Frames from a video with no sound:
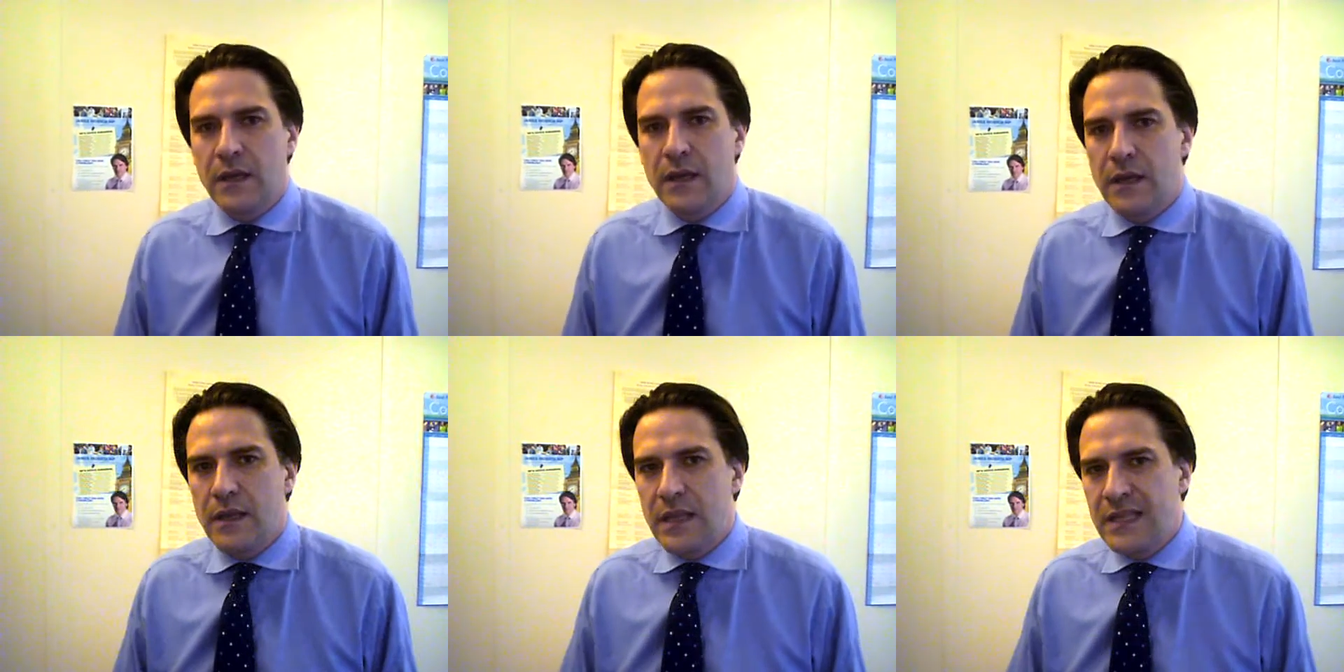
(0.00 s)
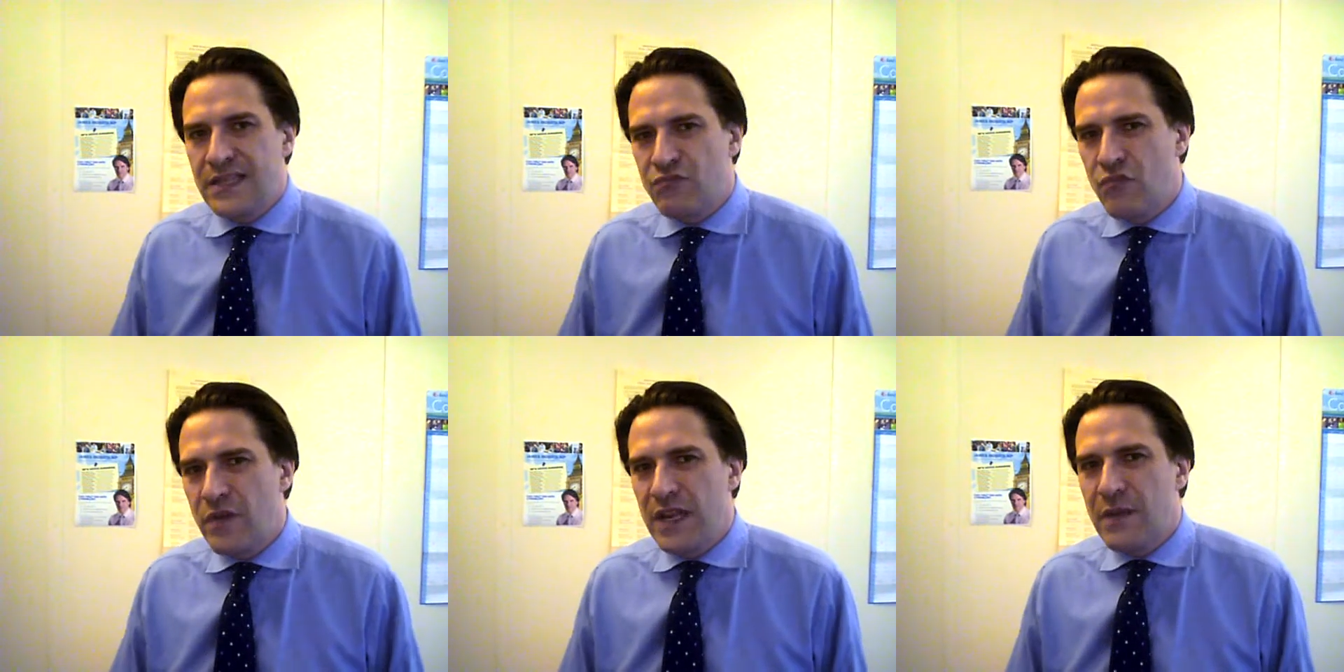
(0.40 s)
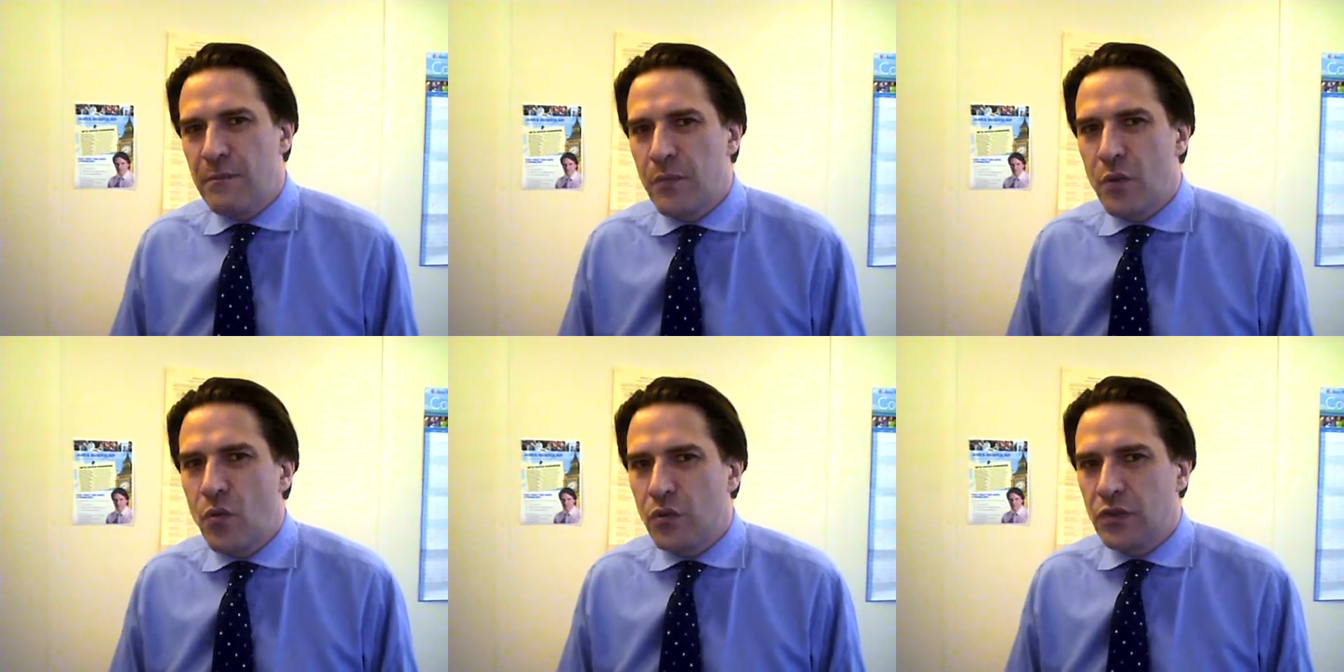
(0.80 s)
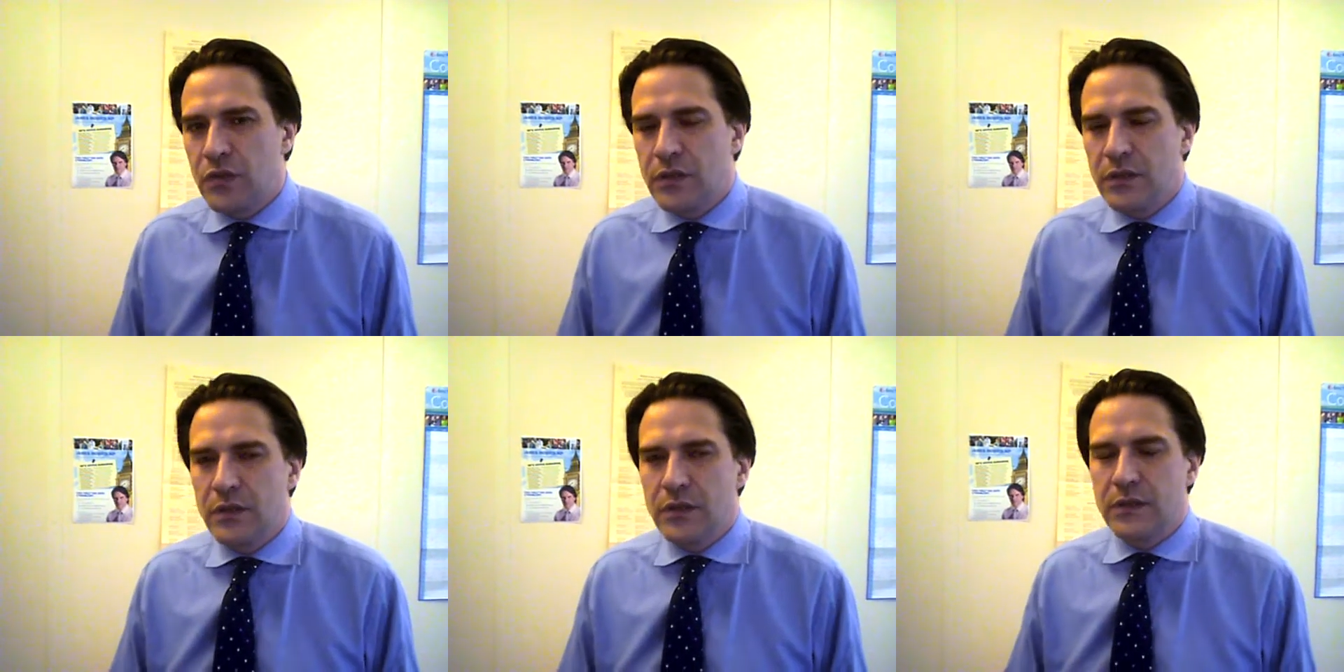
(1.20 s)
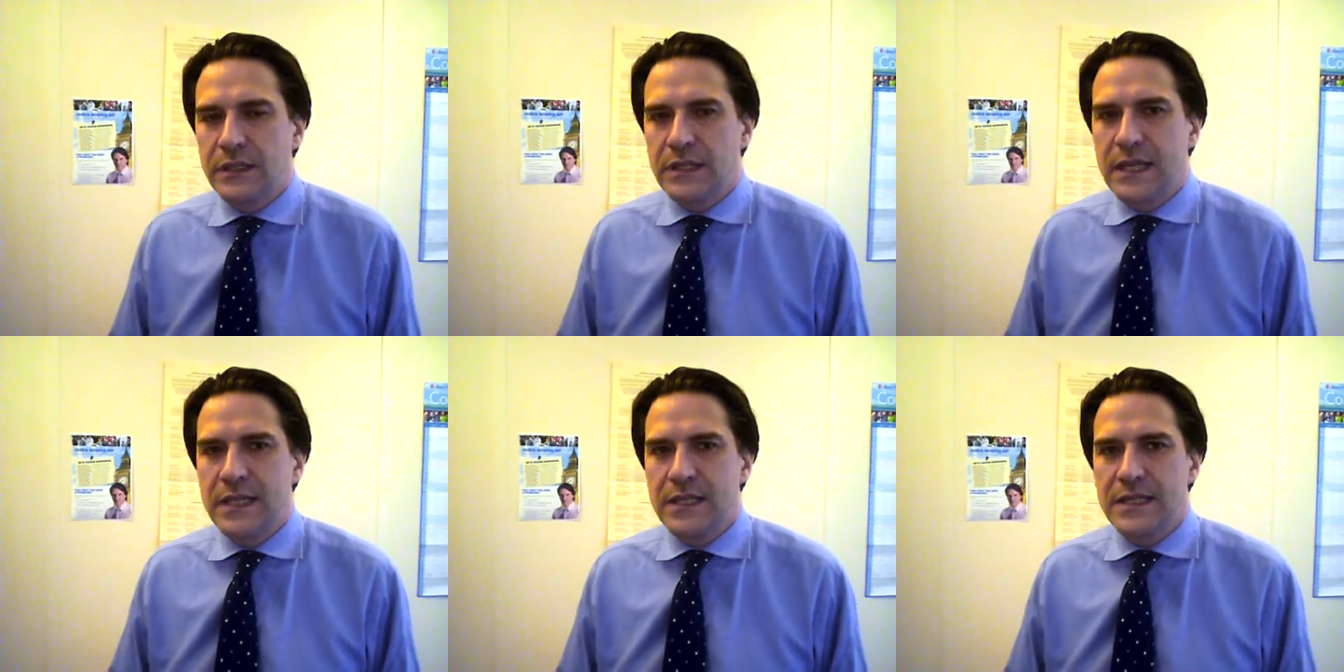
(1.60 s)
It's really important that
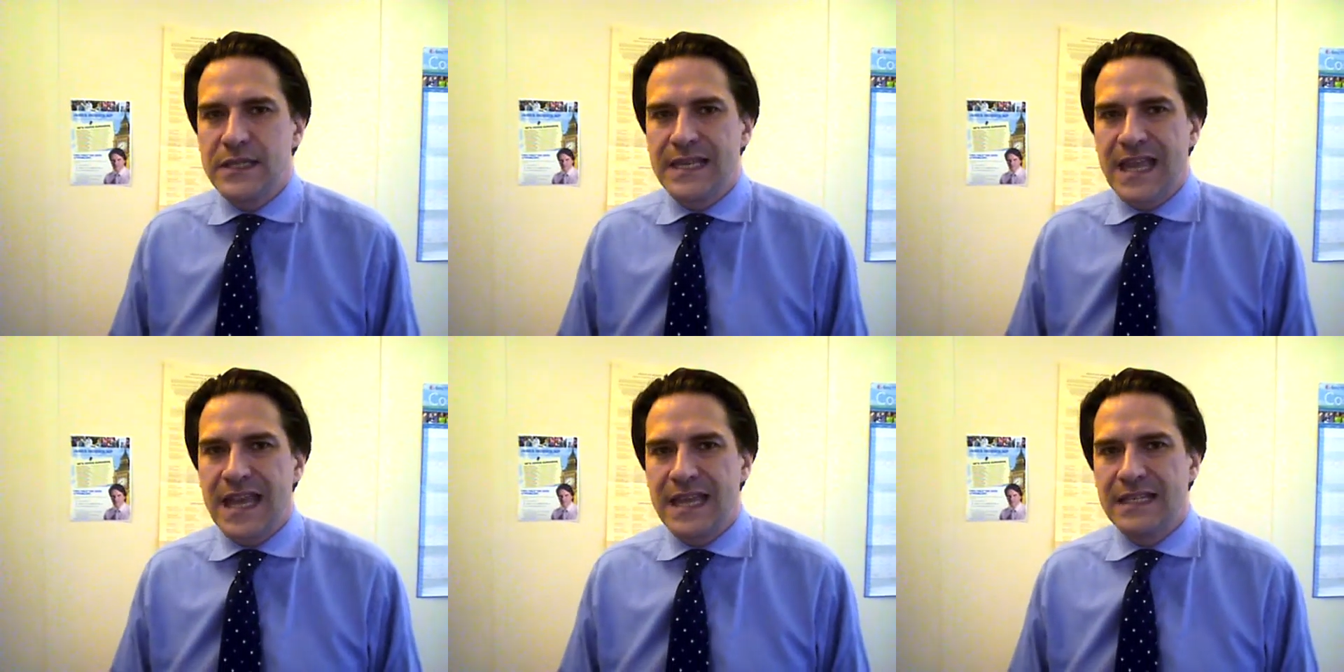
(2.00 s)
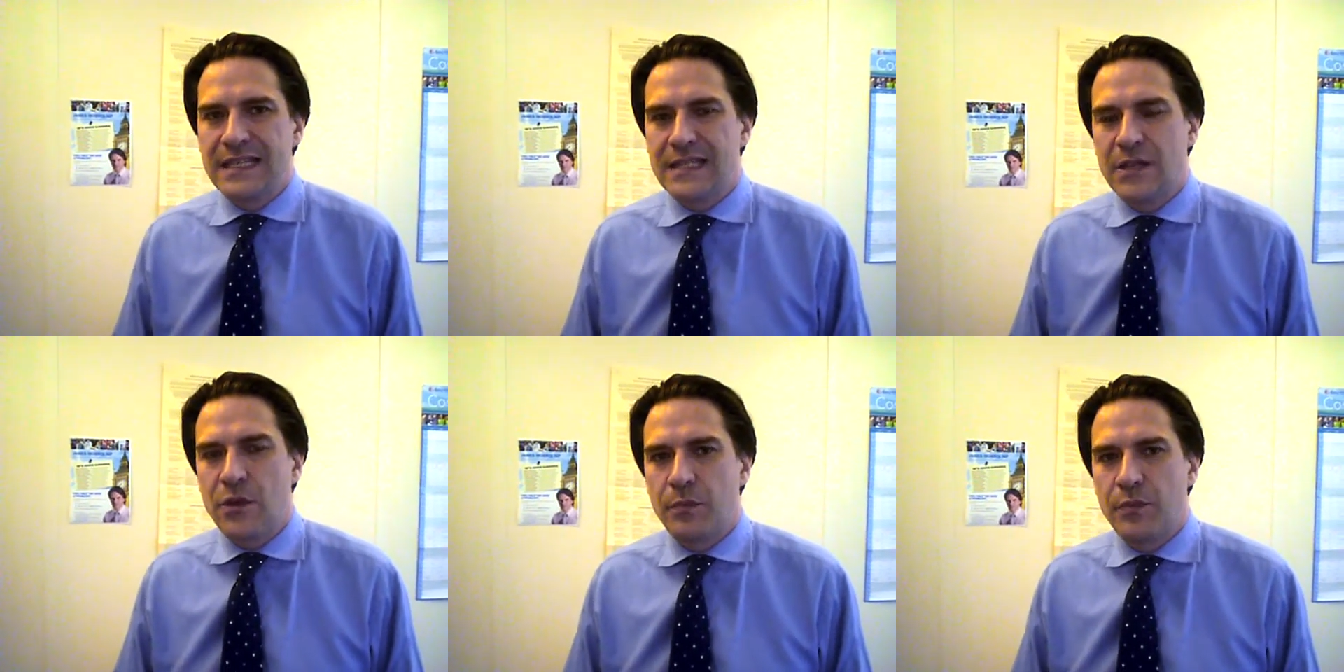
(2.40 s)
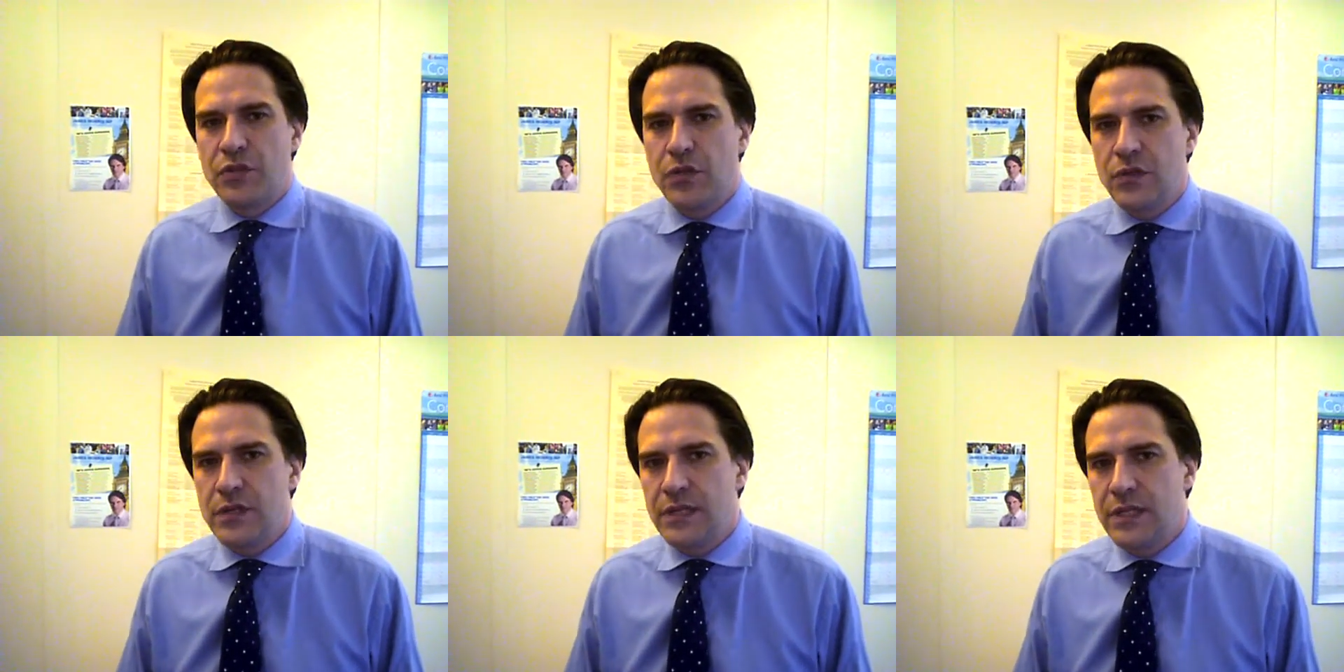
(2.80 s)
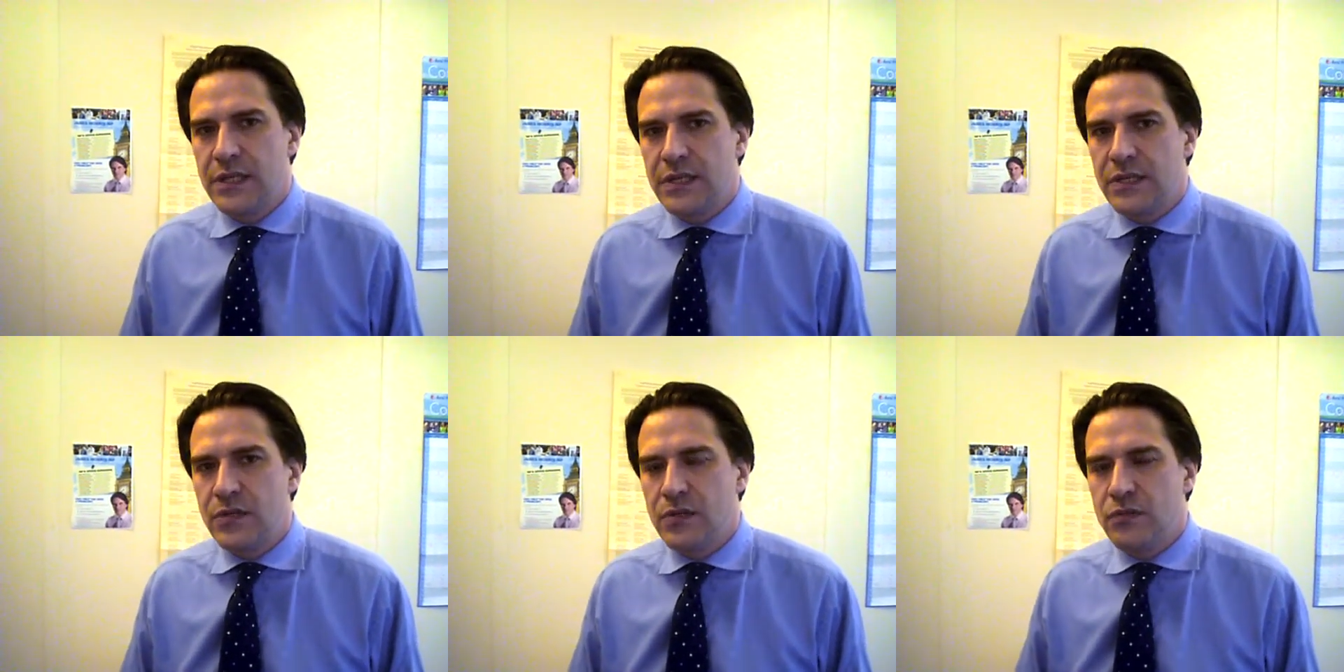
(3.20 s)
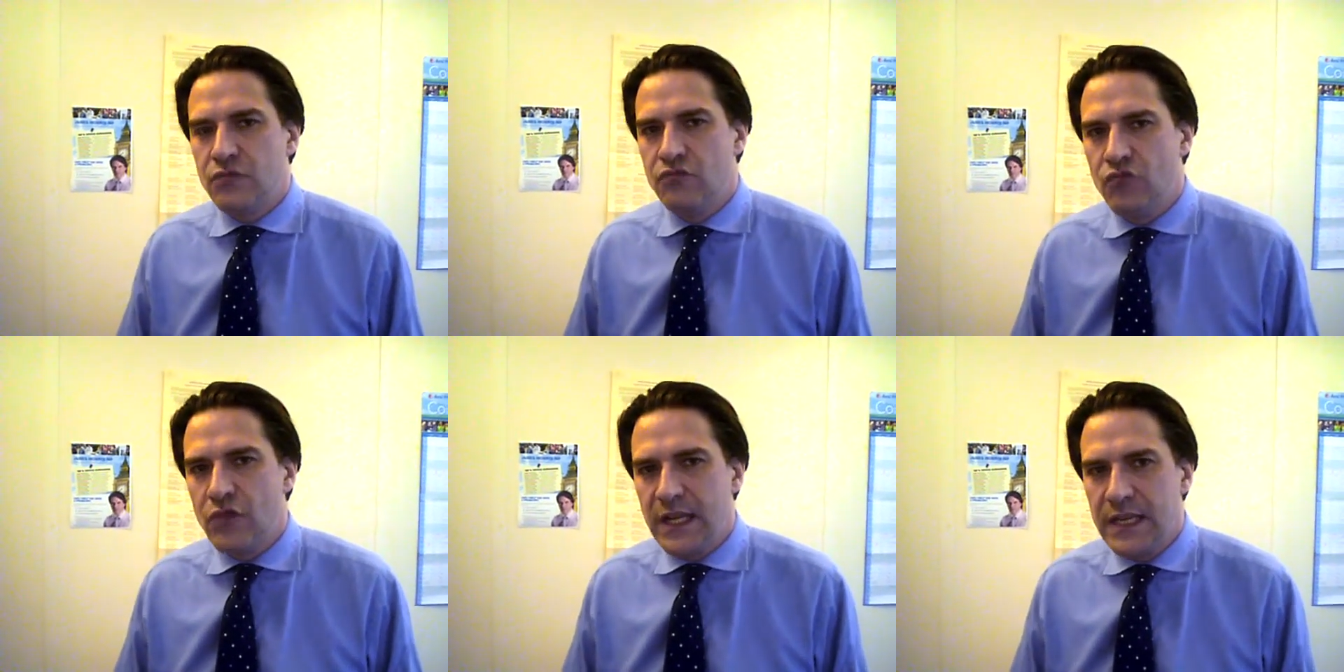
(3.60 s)
kids get the opportunity to
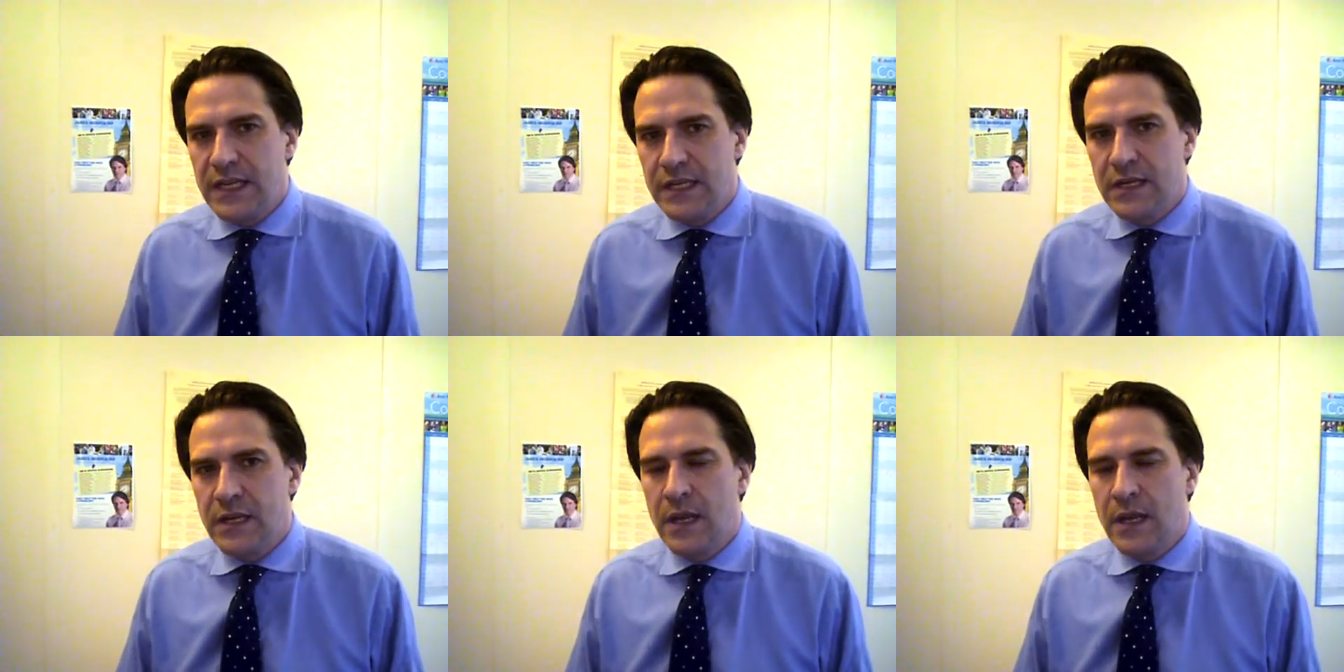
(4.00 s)
read,